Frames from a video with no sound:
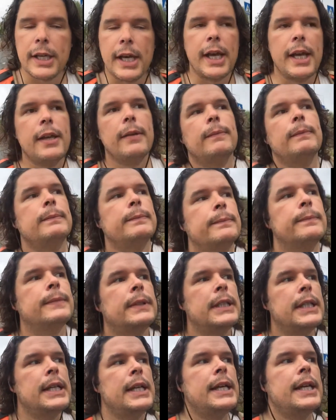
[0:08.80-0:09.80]
day,
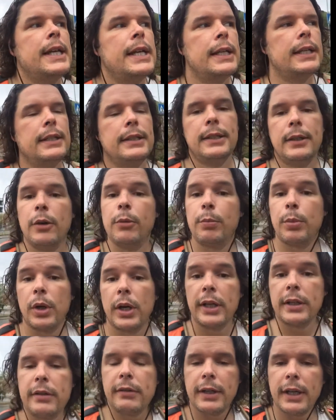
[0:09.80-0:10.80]
it is still
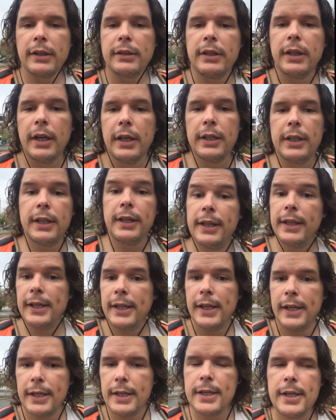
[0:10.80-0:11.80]
brighter outside than
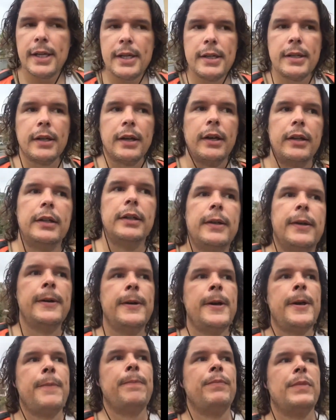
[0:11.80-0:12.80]
it is inside,
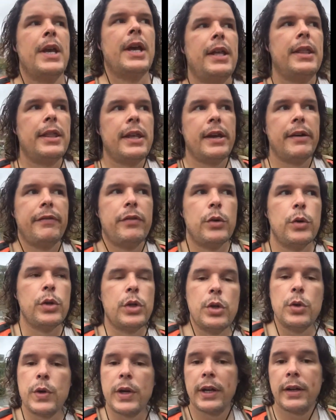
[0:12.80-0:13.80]
and therefore
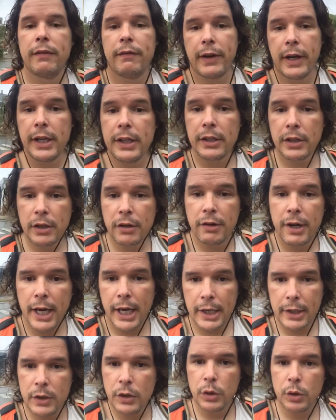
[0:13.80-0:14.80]
you can phase
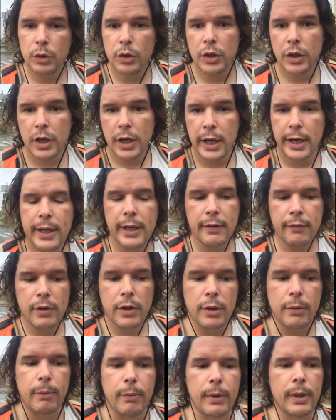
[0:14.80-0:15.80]
correct your circadian
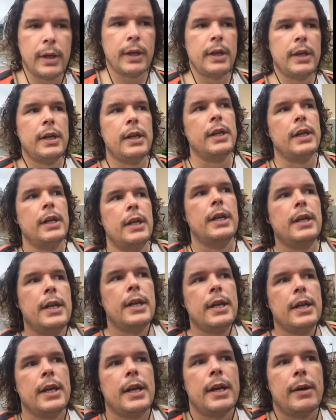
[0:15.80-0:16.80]
rhythm.
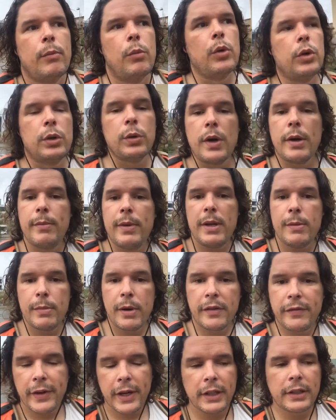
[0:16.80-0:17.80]
And what do I mean by
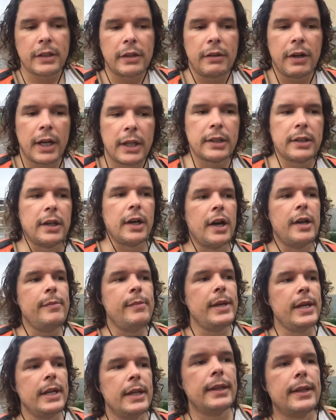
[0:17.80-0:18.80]
phase correct? I
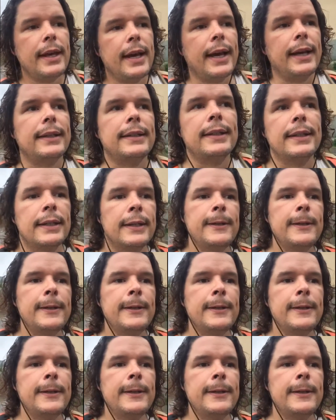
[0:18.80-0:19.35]
mean that